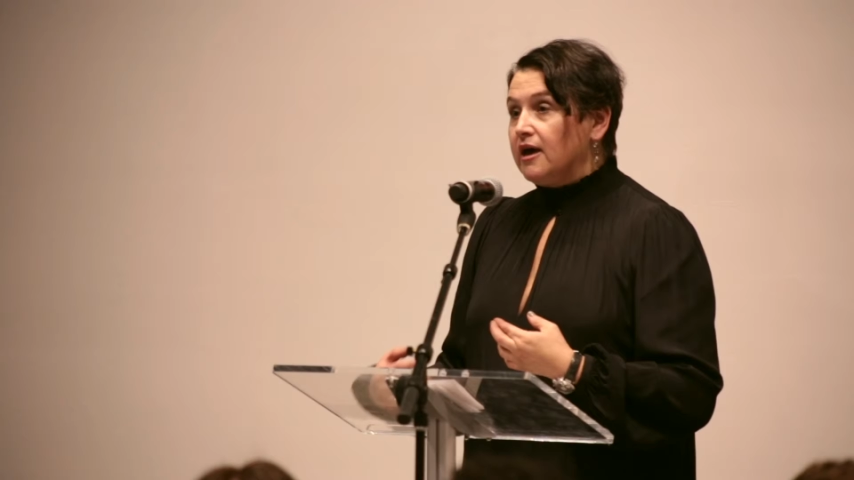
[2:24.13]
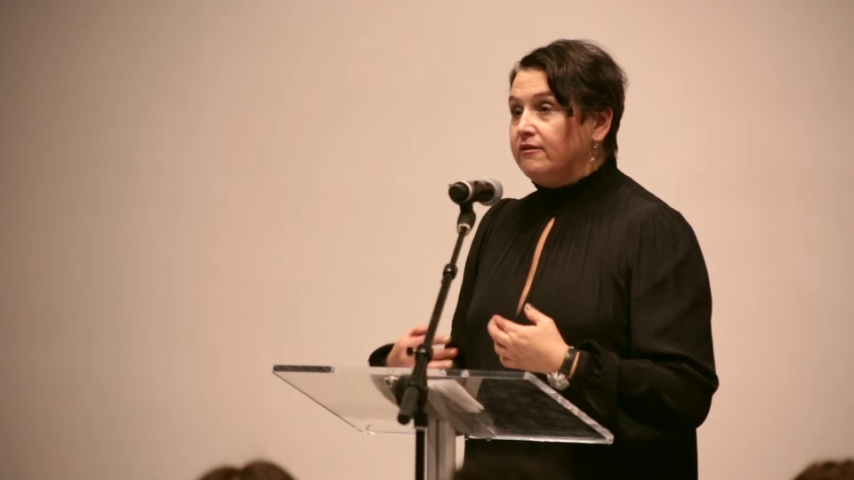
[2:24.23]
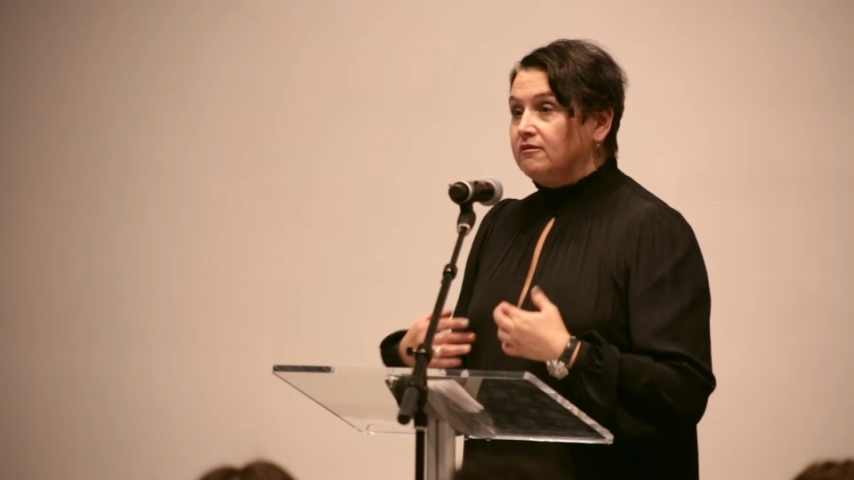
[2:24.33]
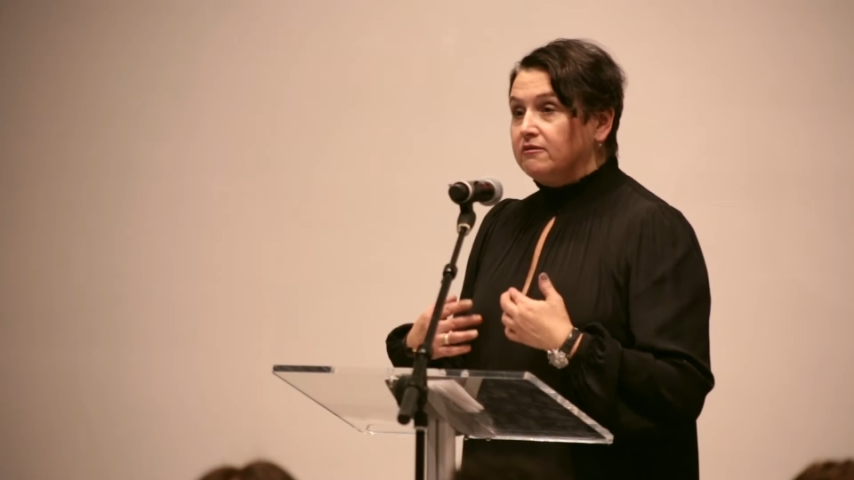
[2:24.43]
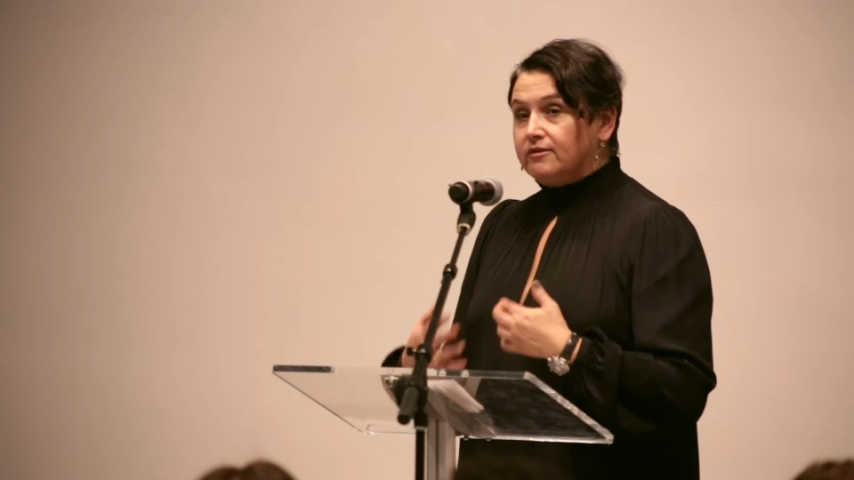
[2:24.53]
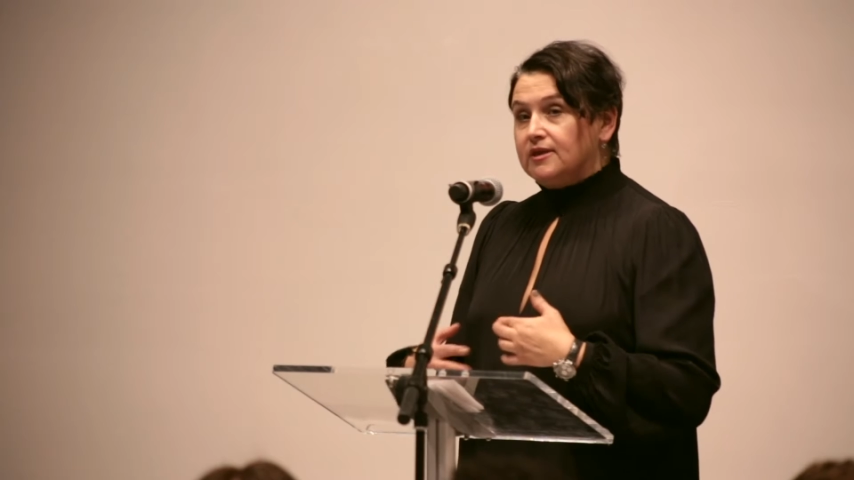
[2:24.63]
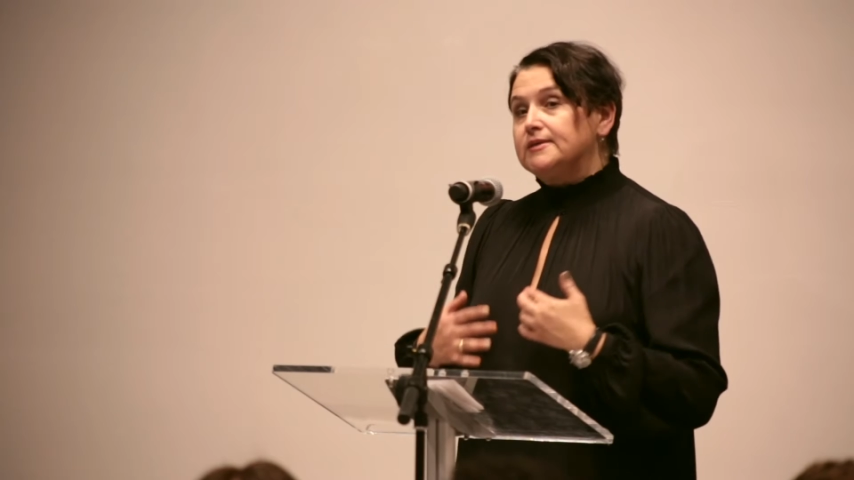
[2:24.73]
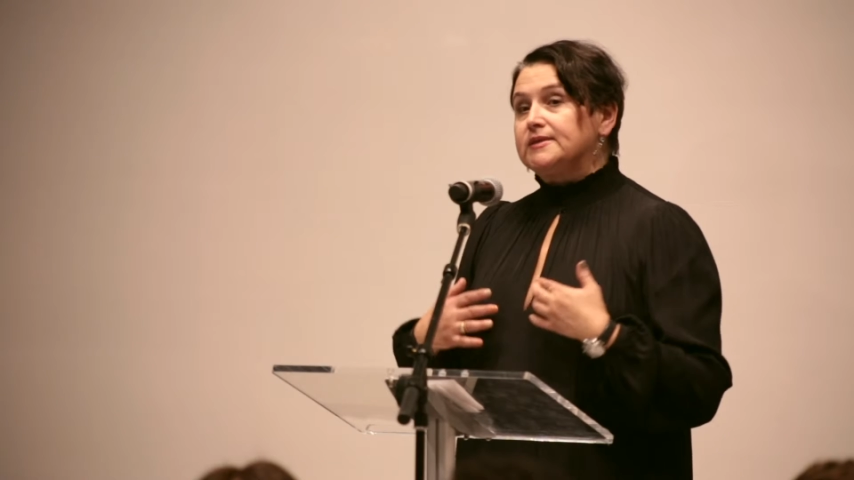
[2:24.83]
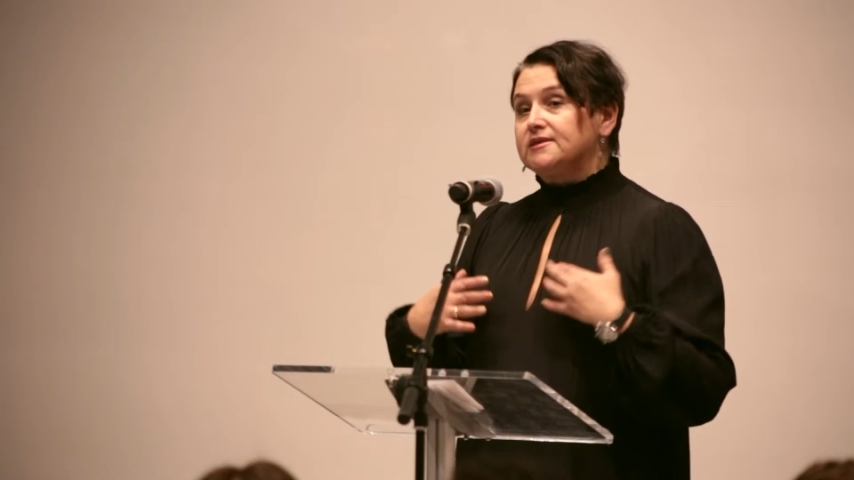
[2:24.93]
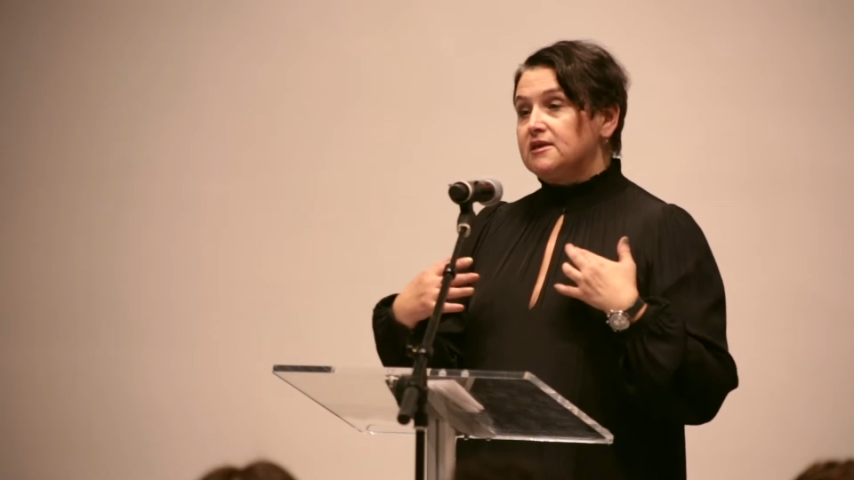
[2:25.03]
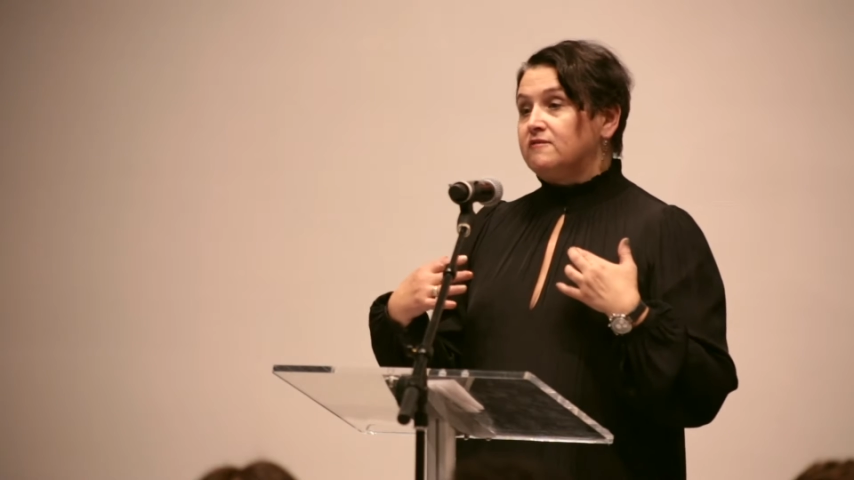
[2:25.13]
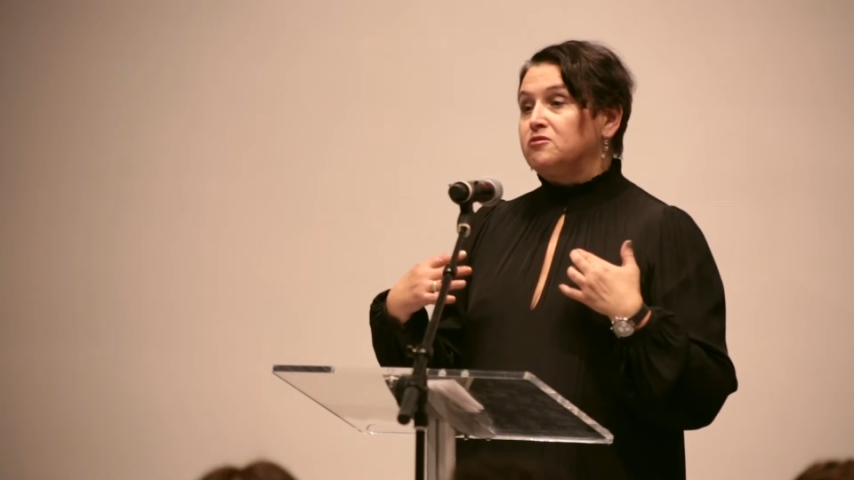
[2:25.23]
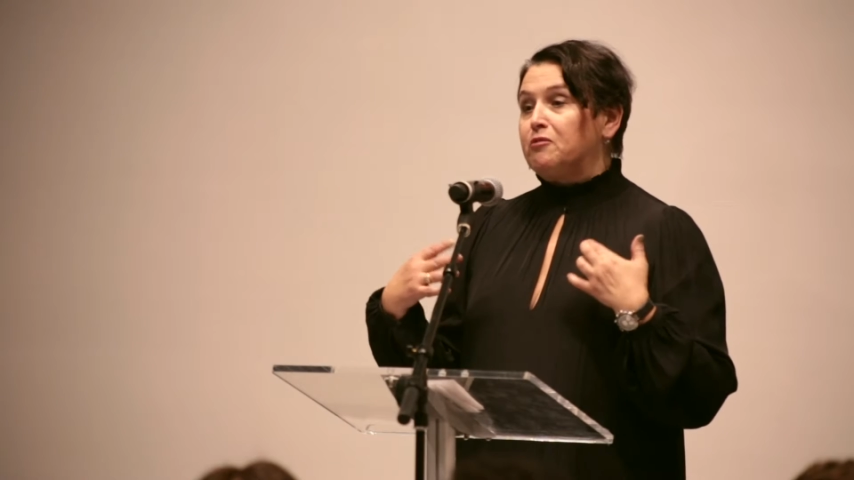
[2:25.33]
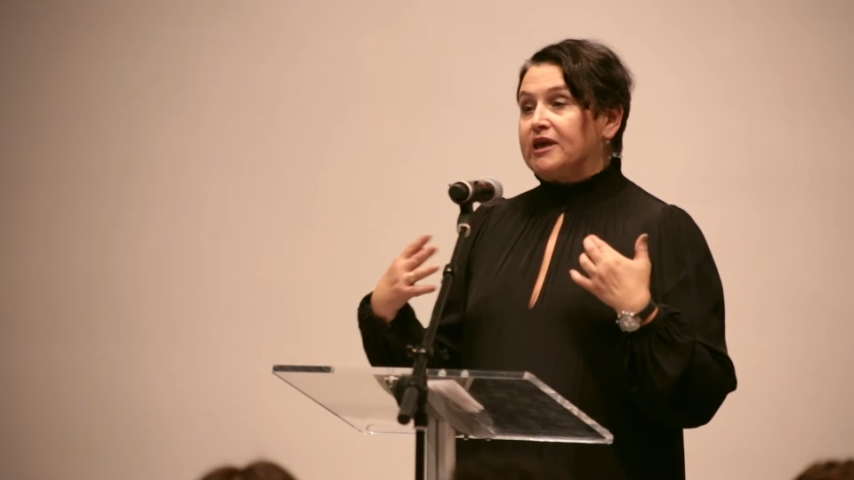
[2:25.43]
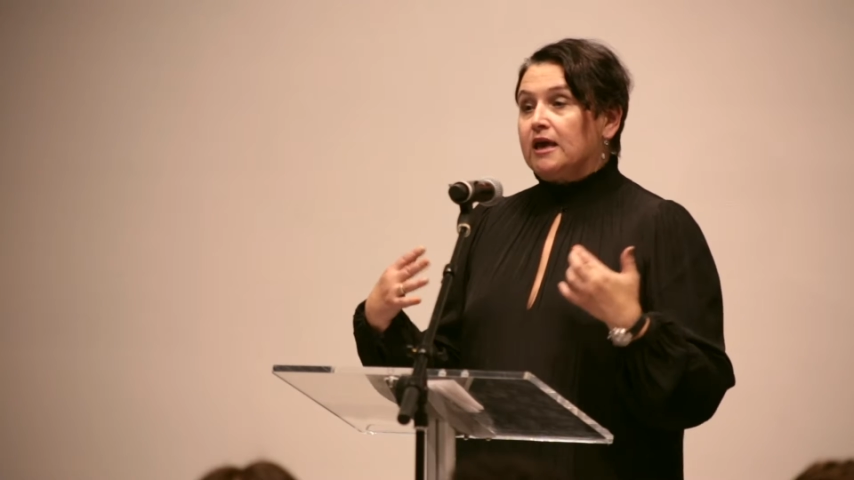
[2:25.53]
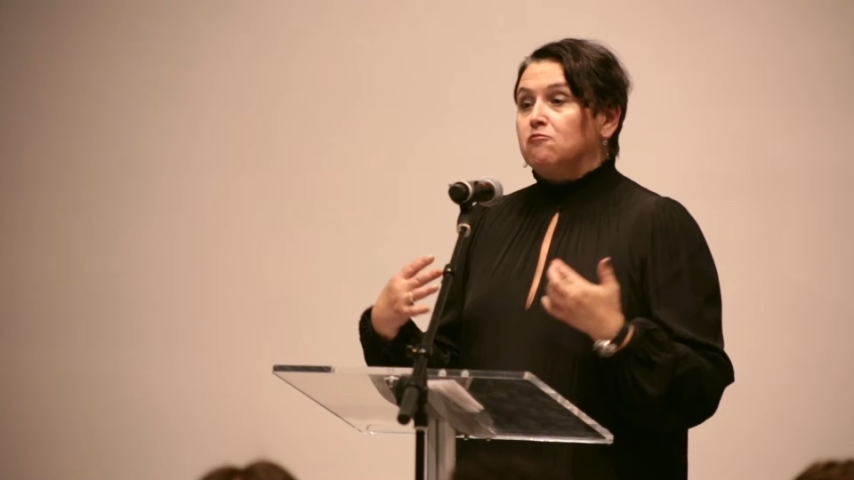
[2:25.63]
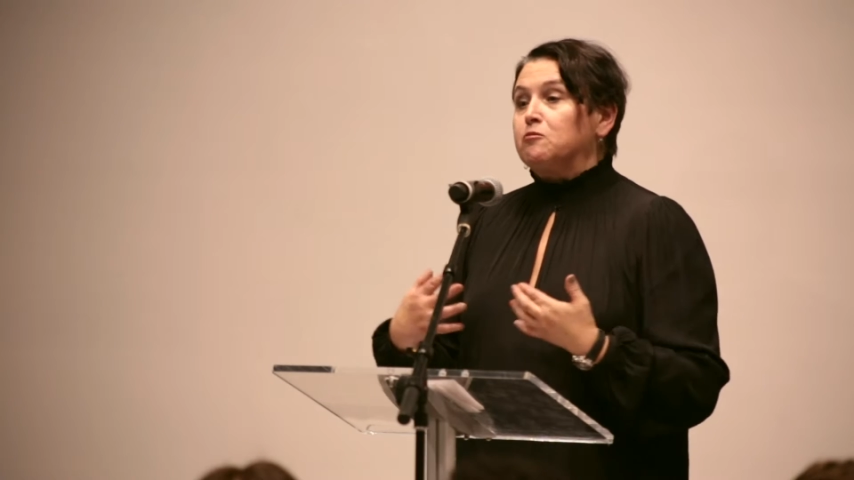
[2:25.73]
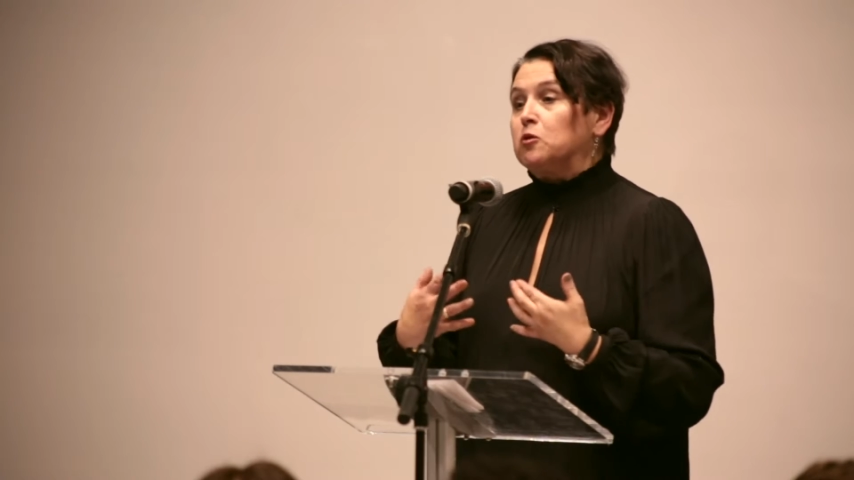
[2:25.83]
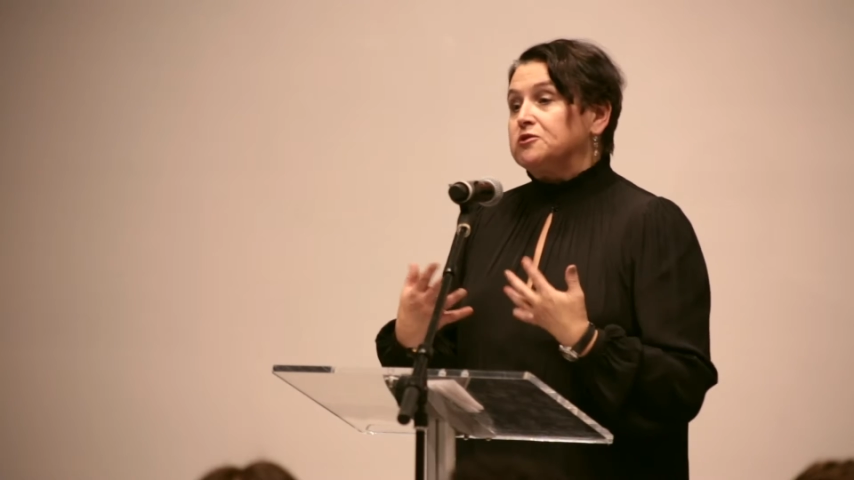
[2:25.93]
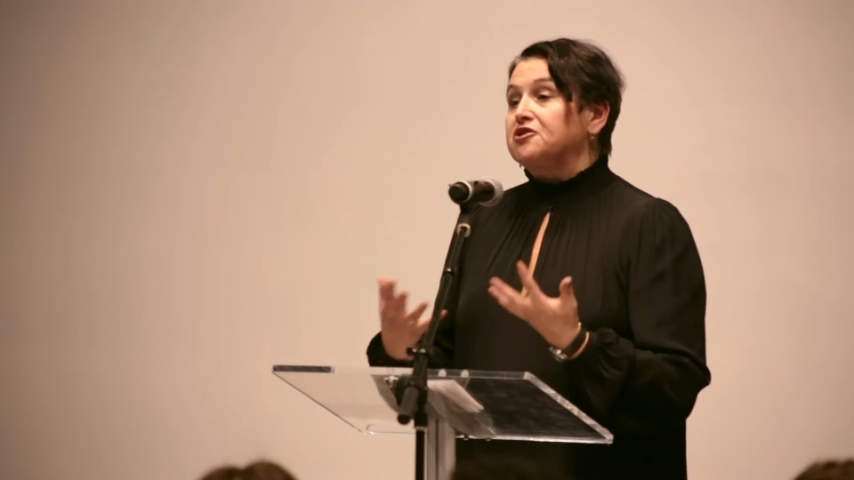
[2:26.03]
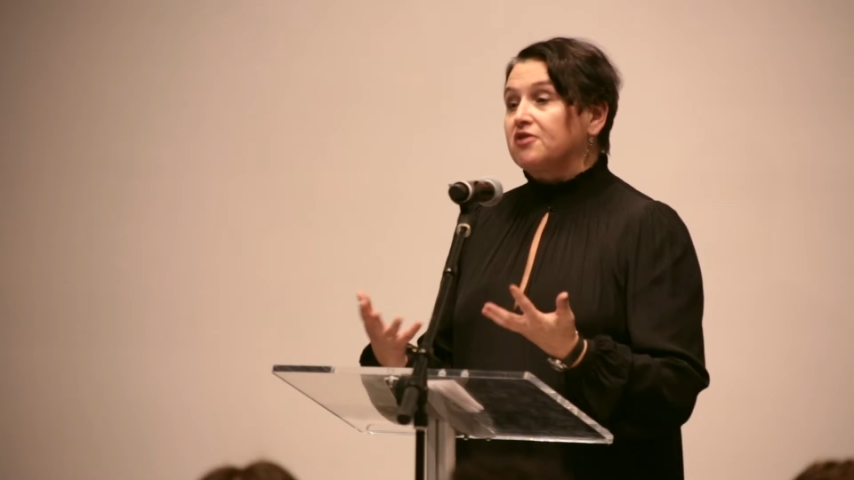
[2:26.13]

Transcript: And this even became the most